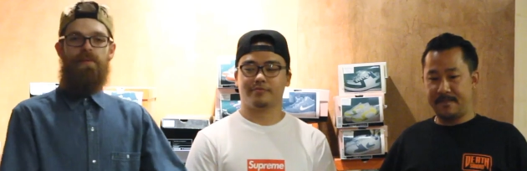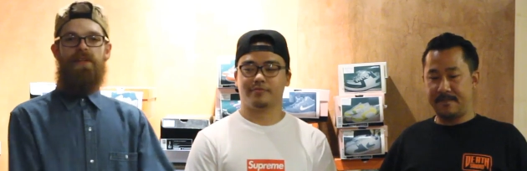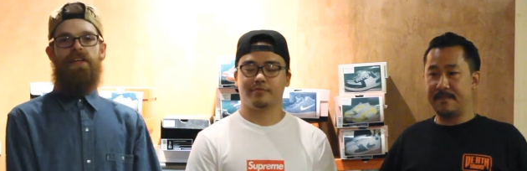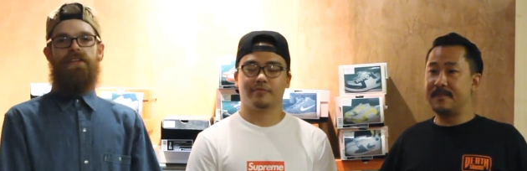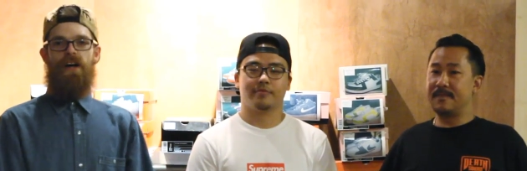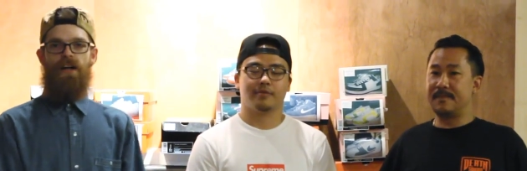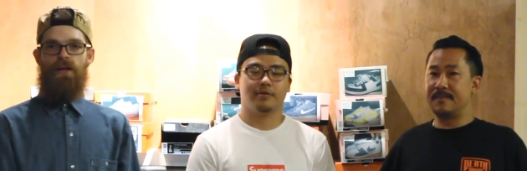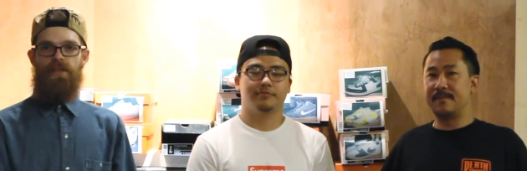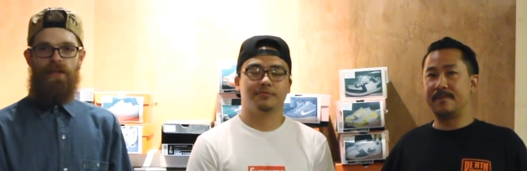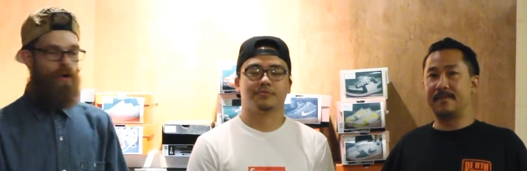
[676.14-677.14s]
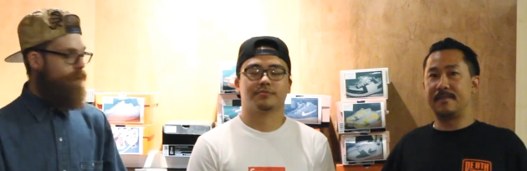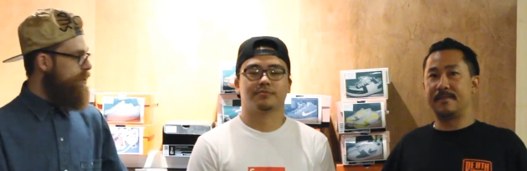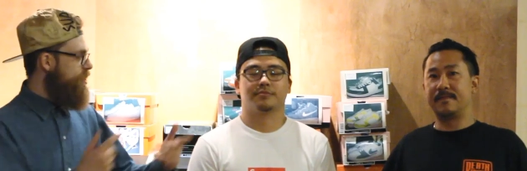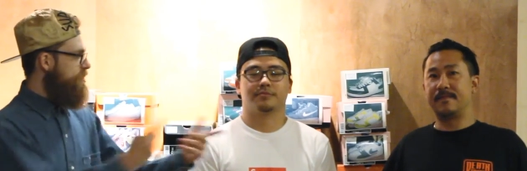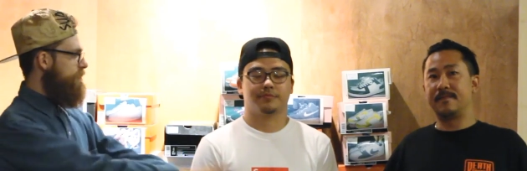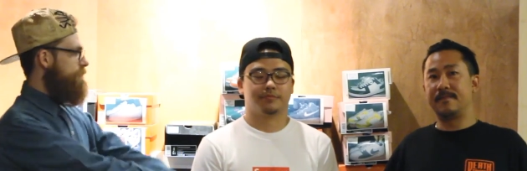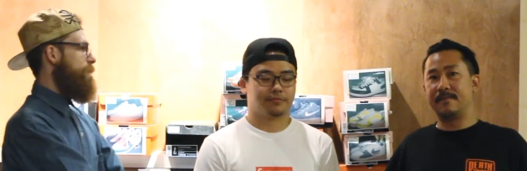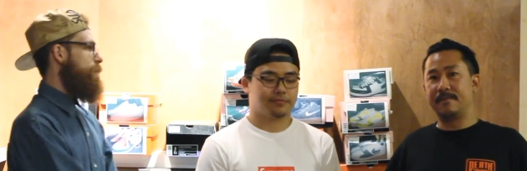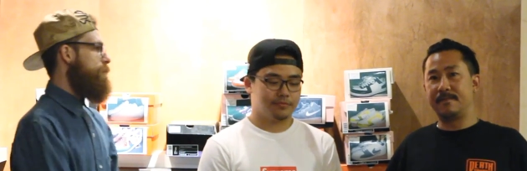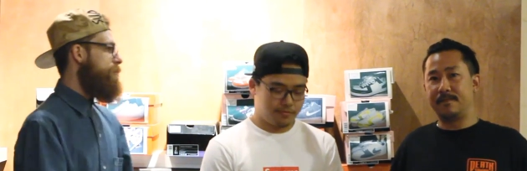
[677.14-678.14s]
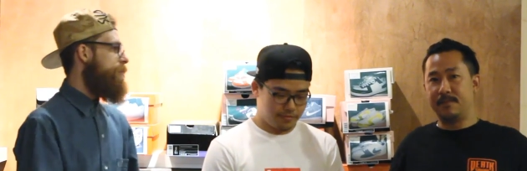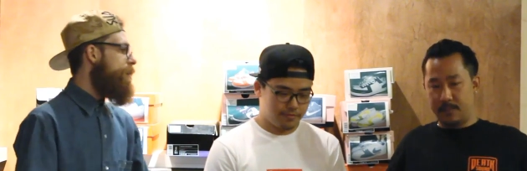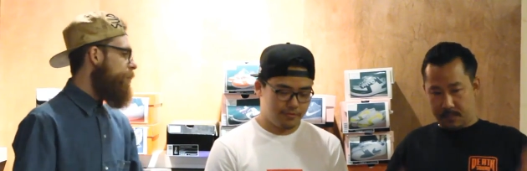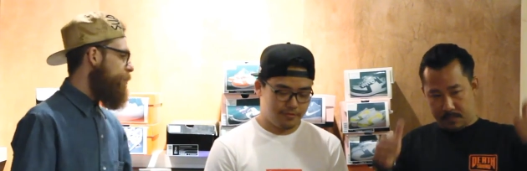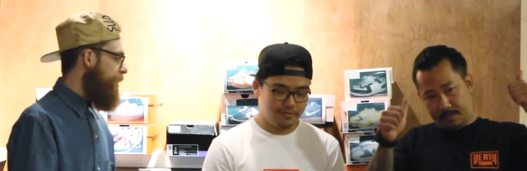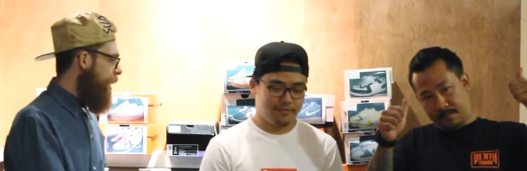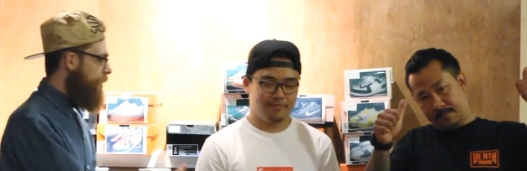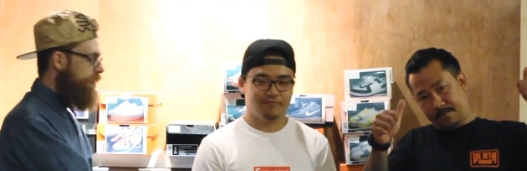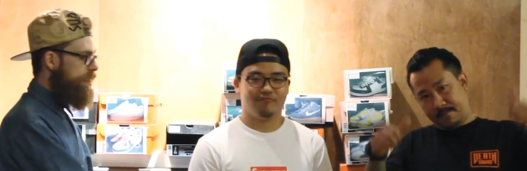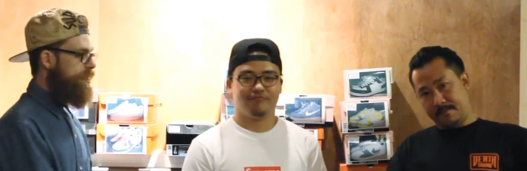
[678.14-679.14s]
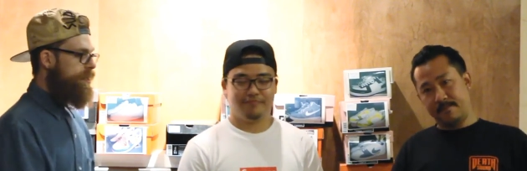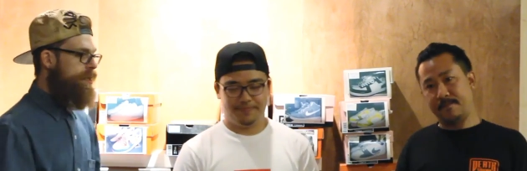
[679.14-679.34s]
Speaker 1: We've been here talking with the homie Justin Foosh. We got Key.